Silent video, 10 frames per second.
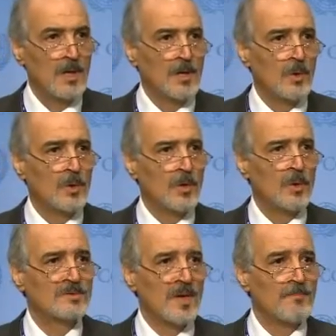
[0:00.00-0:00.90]

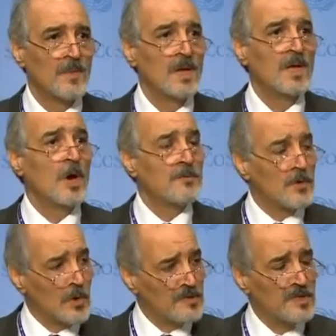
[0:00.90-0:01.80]
long time. Of
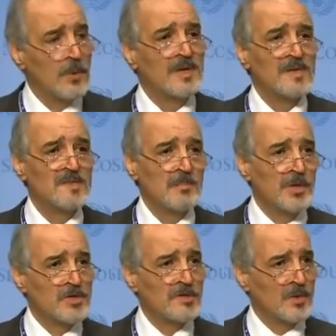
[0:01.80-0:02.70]
course, you will not see
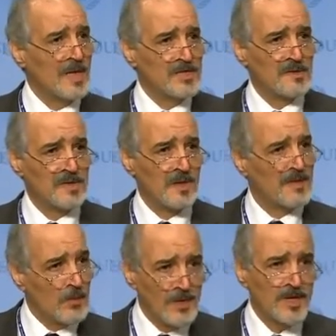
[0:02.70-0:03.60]
pictures on Al Jazeera.
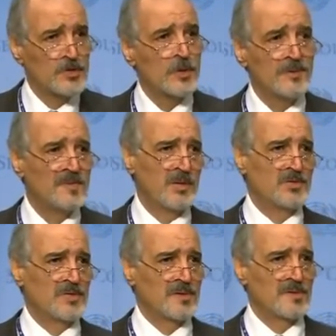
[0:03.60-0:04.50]
They will not show these
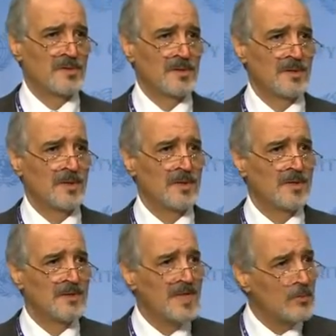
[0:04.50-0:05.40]
pictures.
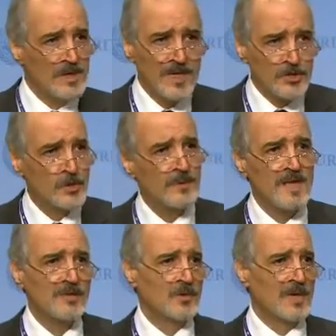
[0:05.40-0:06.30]
They will not show
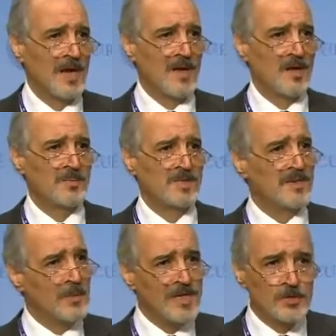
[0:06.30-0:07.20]
that on Al Arabiya.
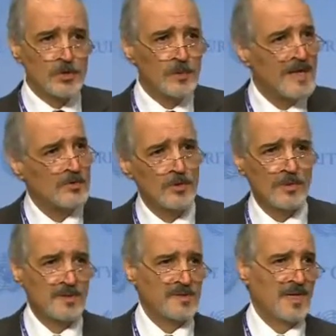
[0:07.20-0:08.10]
They will not show that
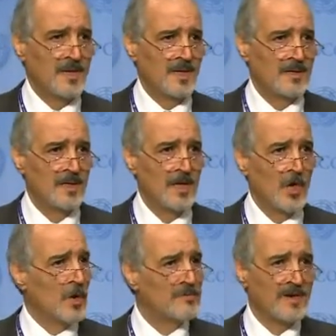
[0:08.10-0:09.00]
on CNN,
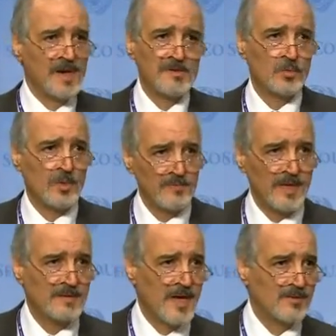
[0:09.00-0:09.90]
on France
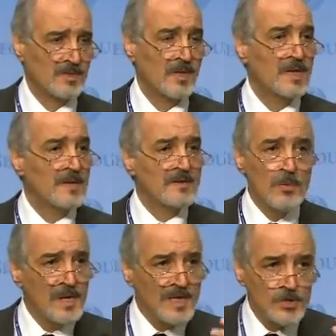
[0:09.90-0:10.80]
24.
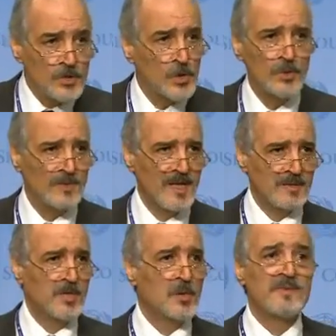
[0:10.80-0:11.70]
They will not show you
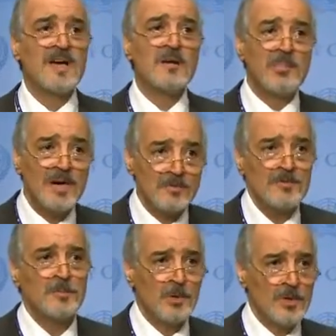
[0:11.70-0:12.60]
that because they are part
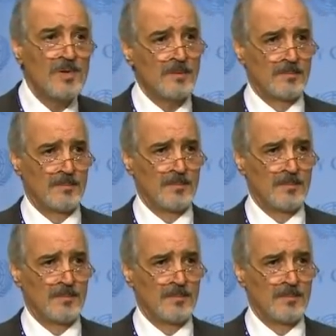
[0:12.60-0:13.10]
of the problem.